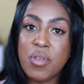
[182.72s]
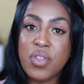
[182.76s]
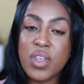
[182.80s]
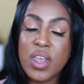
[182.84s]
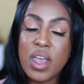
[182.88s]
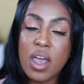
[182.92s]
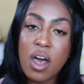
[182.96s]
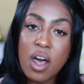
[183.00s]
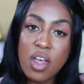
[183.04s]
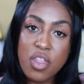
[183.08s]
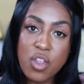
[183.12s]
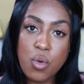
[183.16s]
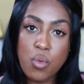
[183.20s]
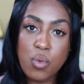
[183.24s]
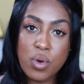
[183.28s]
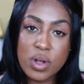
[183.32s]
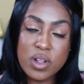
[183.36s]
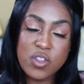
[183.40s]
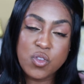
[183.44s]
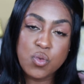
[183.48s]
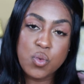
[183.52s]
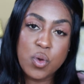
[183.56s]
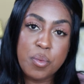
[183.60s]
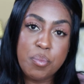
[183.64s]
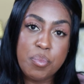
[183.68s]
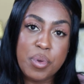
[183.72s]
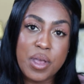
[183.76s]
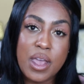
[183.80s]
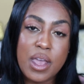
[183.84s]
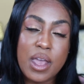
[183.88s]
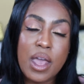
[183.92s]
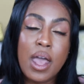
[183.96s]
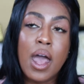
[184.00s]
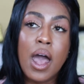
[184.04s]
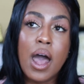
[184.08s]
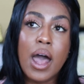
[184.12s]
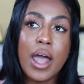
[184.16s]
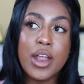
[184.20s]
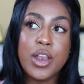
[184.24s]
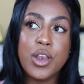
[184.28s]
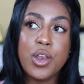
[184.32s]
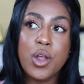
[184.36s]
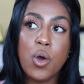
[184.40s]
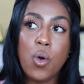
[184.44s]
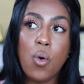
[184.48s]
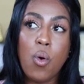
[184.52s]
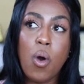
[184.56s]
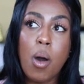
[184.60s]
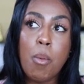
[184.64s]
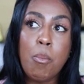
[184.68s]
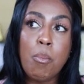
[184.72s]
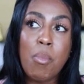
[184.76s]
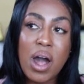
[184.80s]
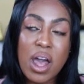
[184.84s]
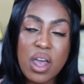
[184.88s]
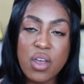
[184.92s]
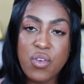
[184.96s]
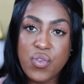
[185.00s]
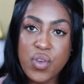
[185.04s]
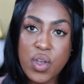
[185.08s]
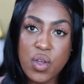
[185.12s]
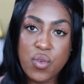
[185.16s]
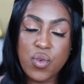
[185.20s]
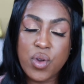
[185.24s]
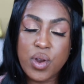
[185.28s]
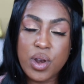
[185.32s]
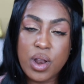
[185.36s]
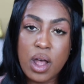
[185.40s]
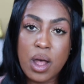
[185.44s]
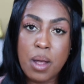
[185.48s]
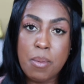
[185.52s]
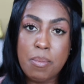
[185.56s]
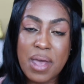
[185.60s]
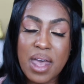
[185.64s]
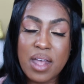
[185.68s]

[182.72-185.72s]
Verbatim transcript: of the other ones would be. I know my favorite um,